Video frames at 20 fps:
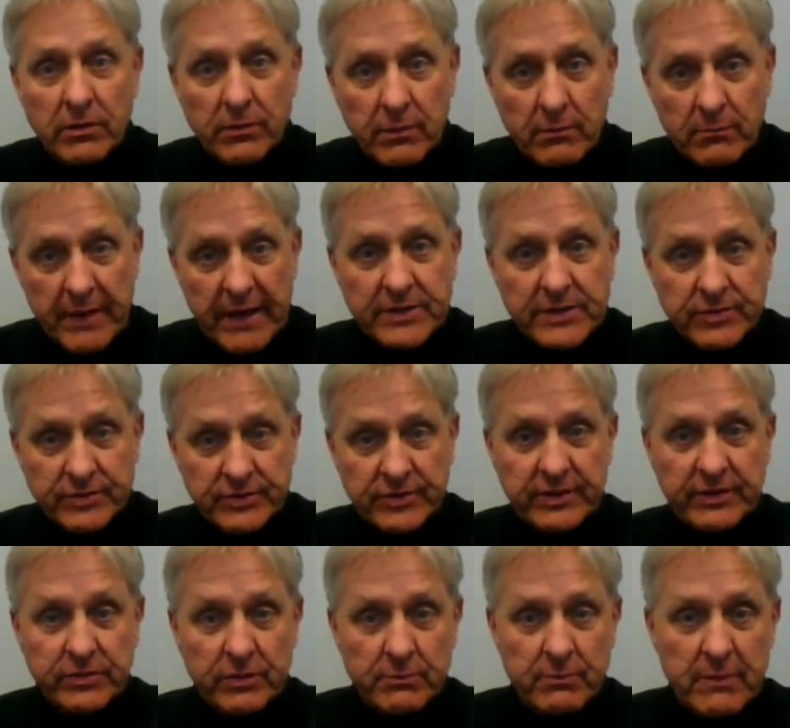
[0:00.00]

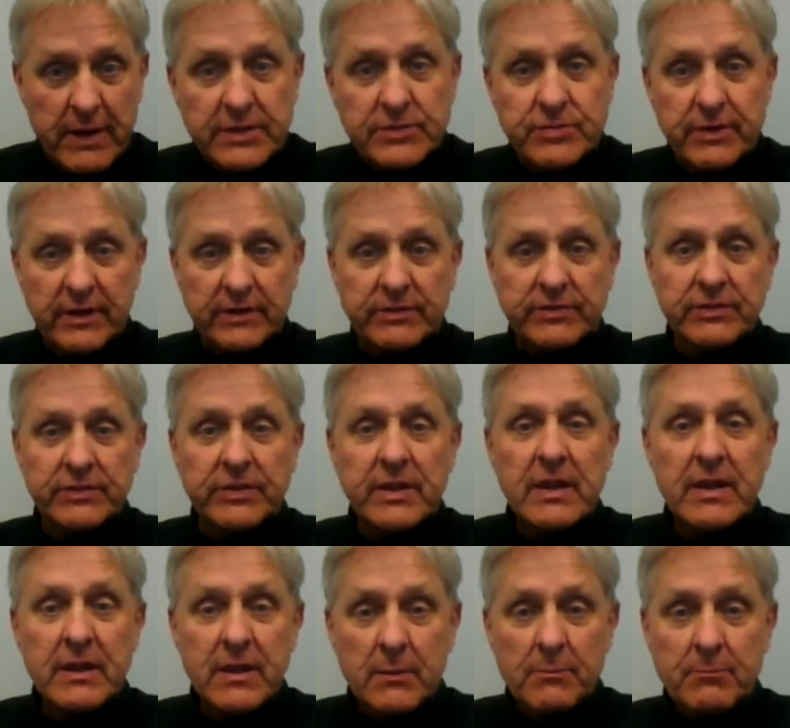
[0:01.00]
matrices or matrices
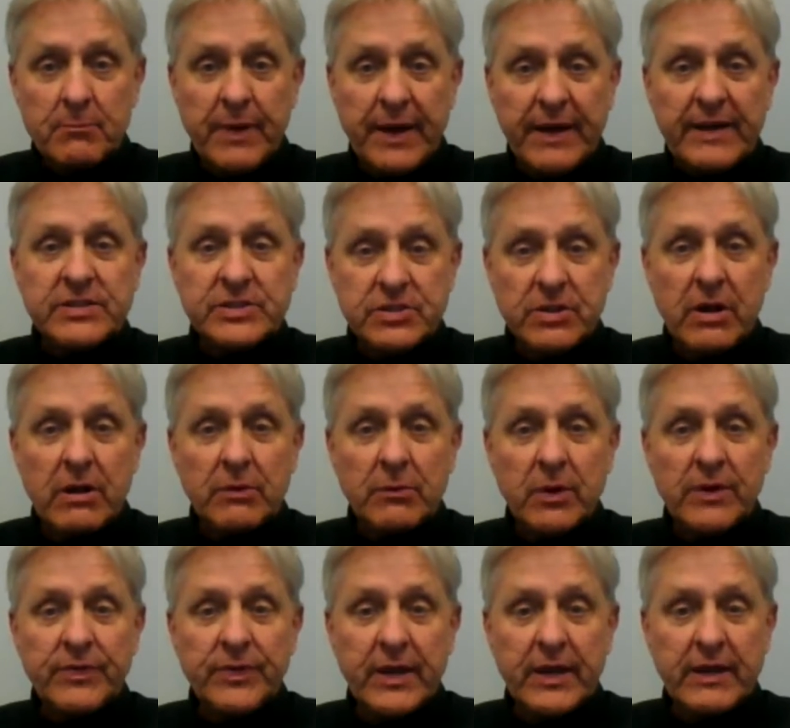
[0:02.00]
based on
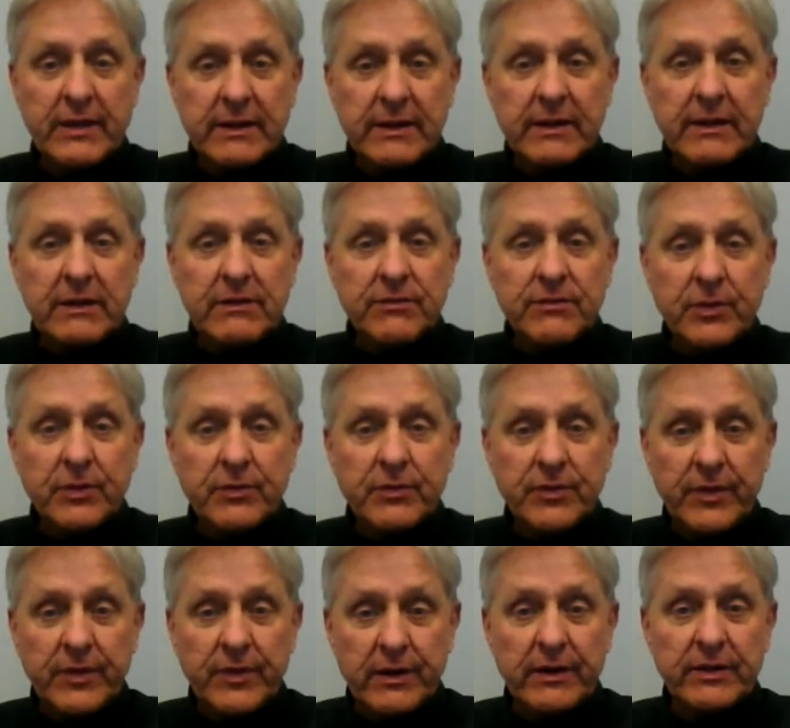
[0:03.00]
what they need for
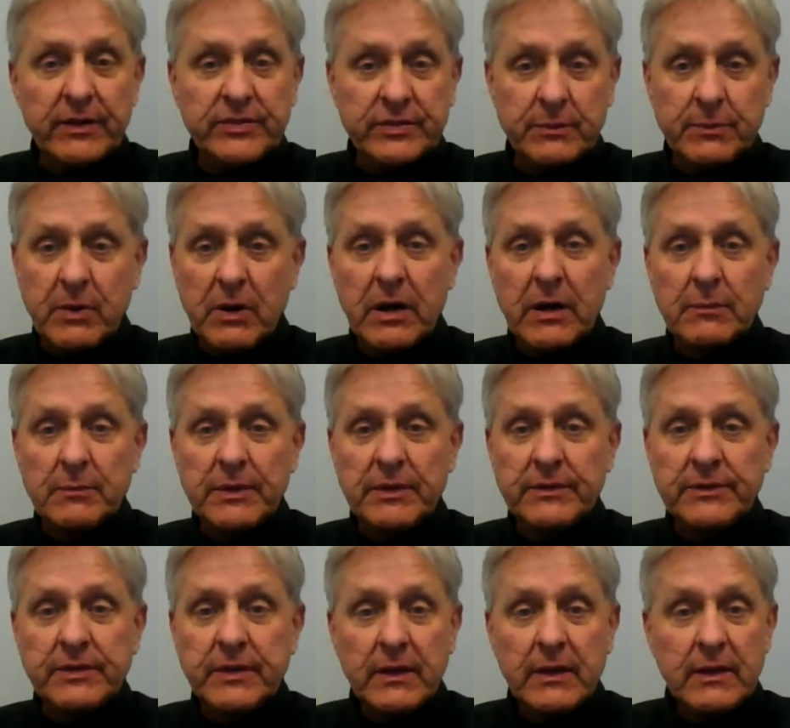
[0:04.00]
various
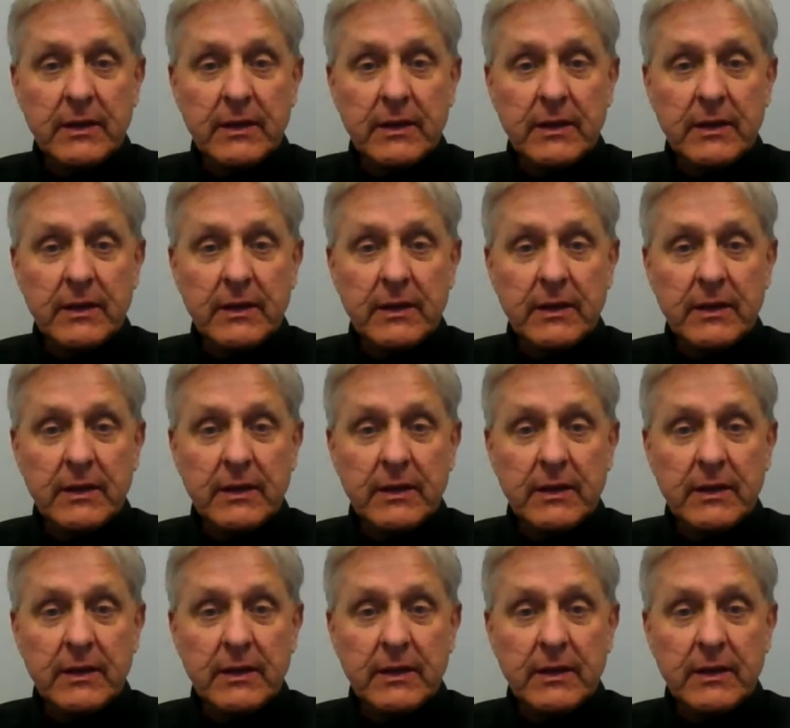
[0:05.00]
departments.